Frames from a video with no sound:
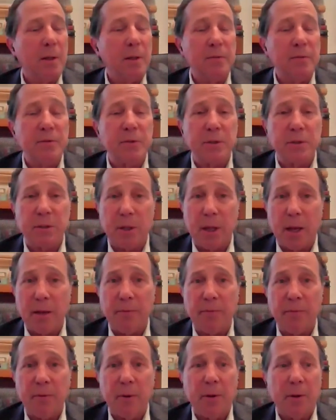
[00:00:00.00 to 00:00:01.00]
lives
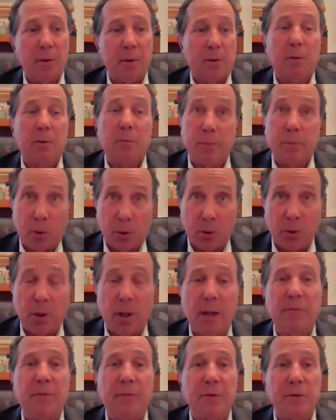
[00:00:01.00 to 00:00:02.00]
her
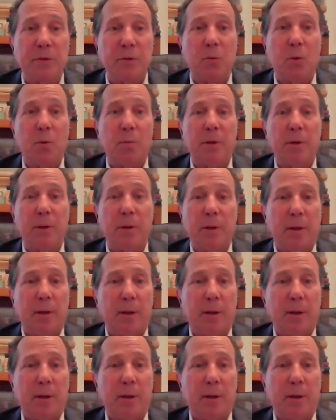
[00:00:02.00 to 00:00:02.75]
life as a woman,